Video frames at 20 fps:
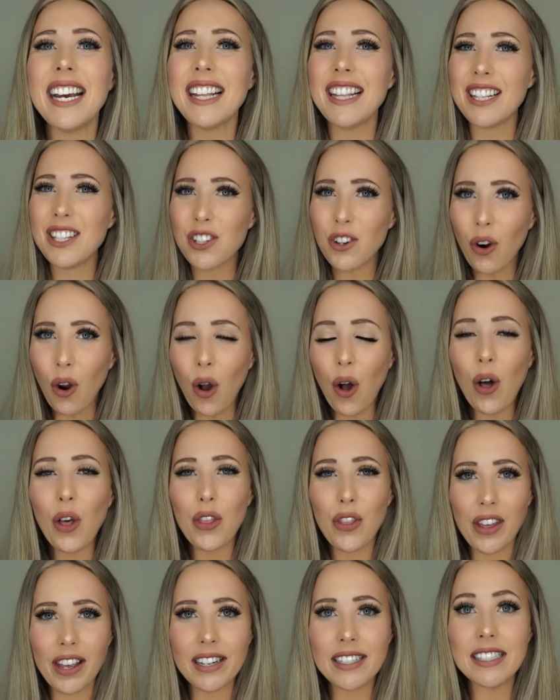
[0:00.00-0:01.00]
These are all
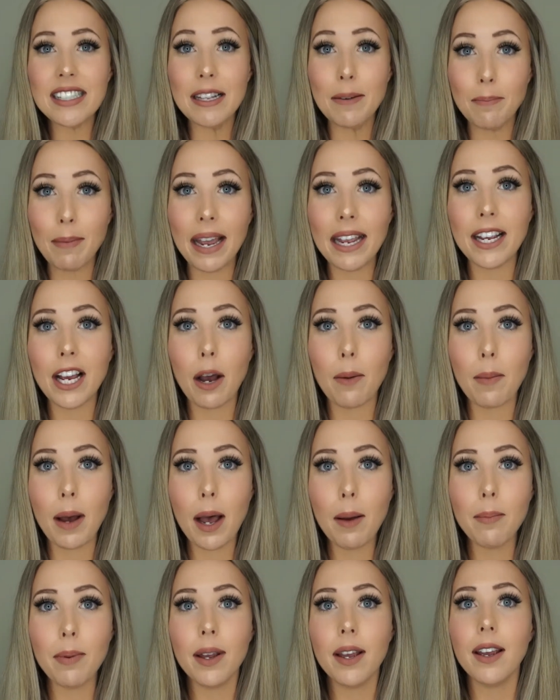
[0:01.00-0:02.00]
things that might come
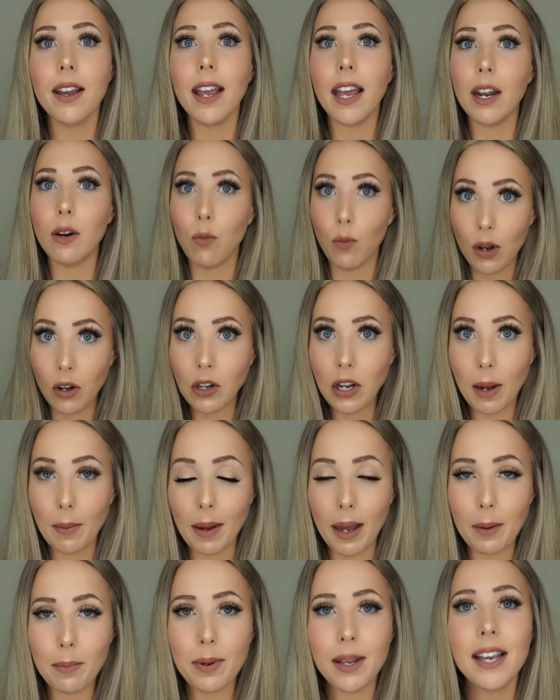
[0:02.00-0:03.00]
up and will come
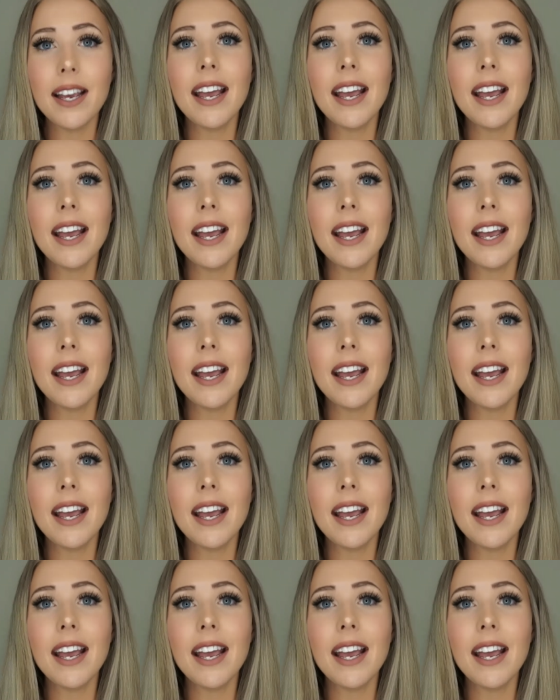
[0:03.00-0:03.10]
up